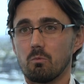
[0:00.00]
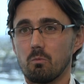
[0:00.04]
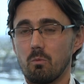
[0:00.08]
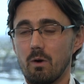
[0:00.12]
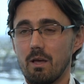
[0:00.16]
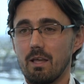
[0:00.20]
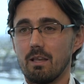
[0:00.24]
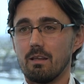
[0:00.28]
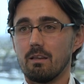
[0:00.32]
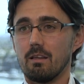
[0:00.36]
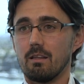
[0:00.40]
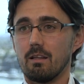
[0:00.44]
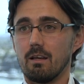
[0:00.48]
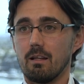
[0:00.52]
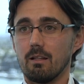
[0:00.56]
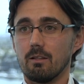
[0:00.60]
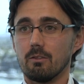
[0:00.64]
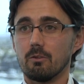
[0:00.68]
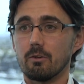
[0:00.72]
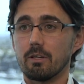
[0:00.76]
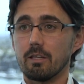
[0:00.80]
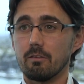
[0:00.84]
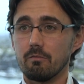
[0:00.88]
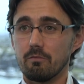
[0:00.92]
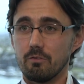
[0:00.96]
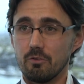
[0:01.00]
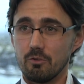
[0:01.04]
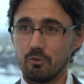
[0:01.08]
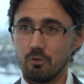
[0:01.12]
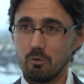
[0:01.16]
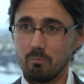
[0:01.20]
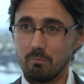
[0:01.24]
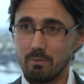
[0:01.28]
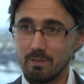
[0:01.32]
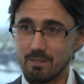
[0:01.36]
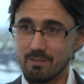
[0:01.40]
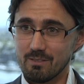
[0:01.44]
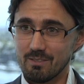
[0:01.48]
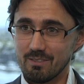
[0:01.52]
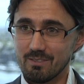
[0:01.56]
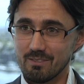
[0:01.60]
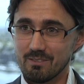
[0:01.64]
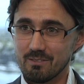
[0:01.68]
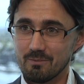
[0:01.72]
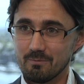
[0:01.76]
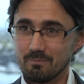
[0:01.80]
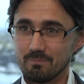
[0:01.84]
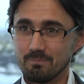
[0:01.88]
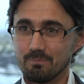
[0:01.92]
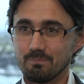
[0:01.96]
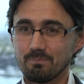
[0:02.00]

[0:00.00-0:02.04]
when looking for new business.